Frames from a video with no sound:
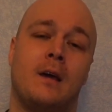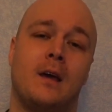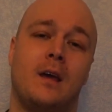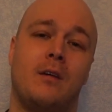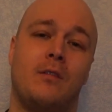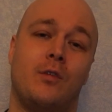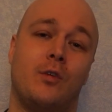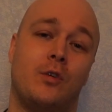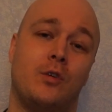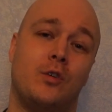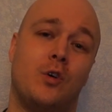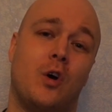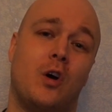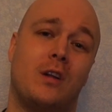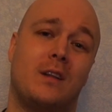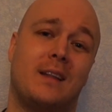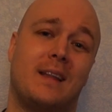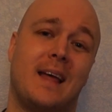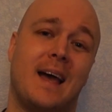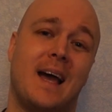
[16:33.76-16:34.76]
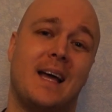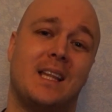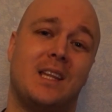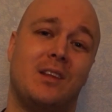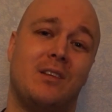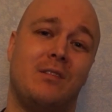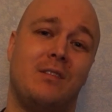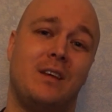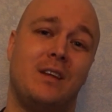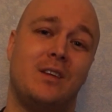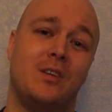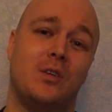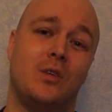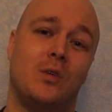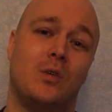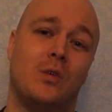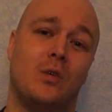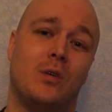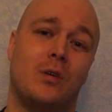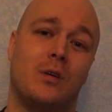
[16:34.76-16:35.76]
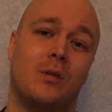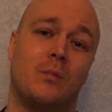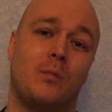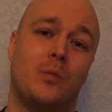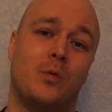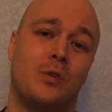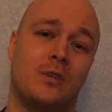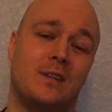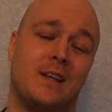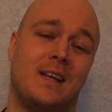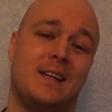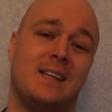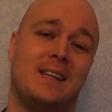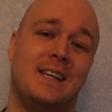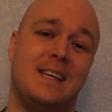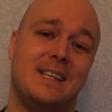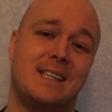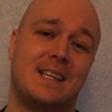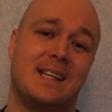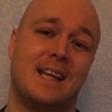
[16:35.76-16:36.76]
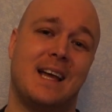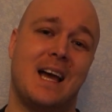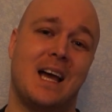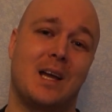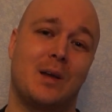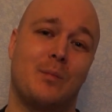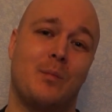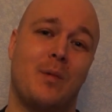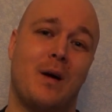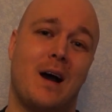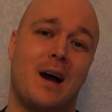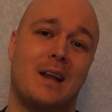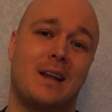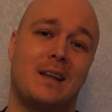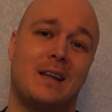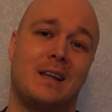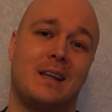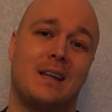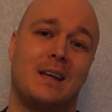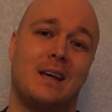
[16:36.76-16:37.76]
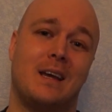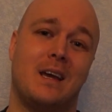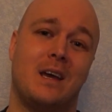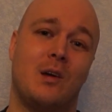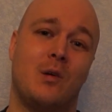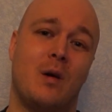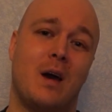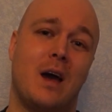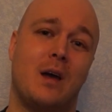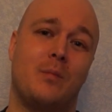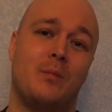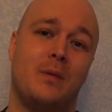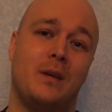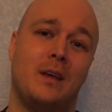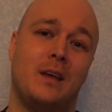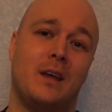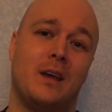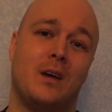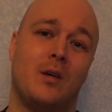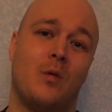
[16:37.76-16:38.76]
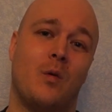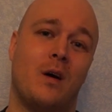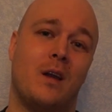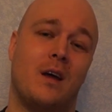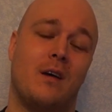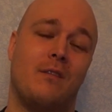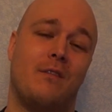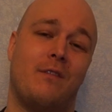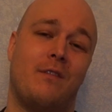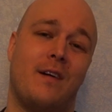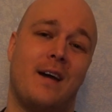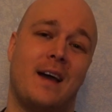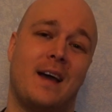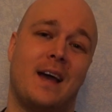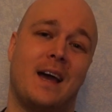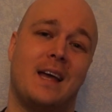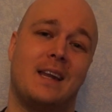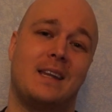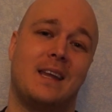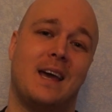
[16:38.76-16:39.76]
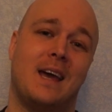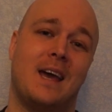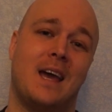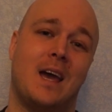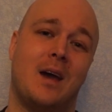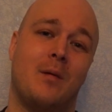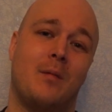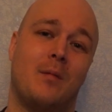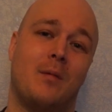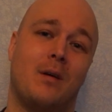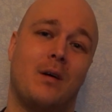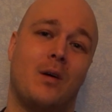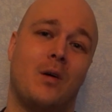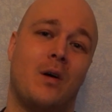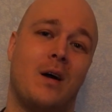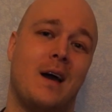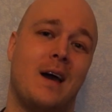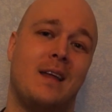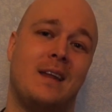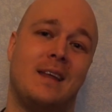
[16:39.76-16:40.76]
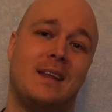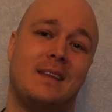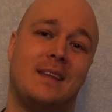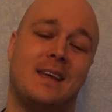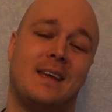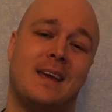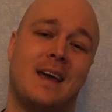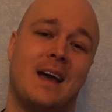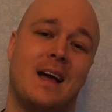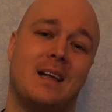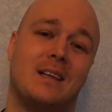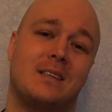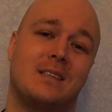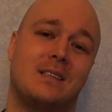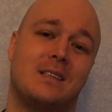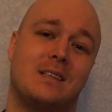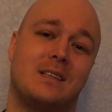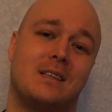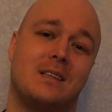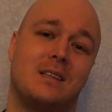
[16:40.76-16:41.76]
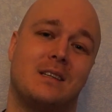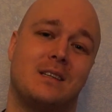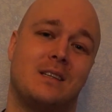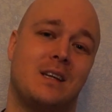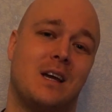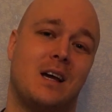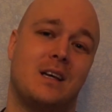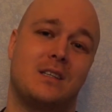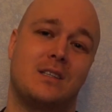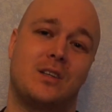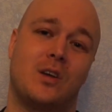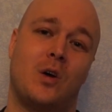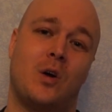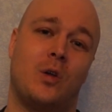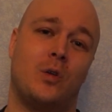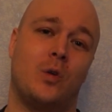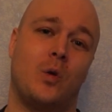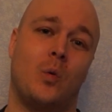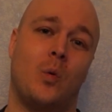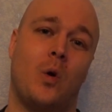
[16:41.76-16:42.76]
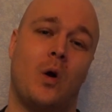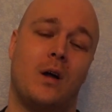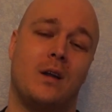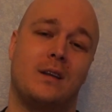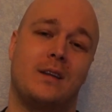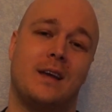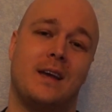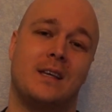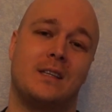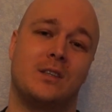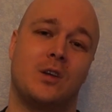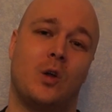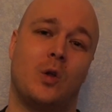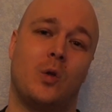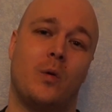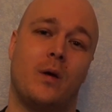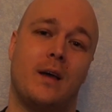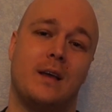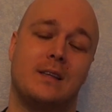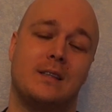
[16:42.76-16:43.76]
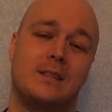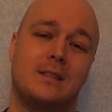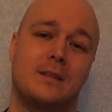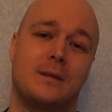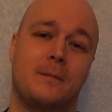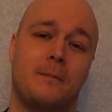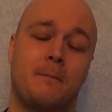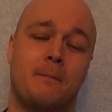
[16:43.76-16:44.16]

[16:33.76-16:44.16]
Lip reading: If you don't like the video, push the dislike button and write me what a faggot I am or anything else. Just all you want as always.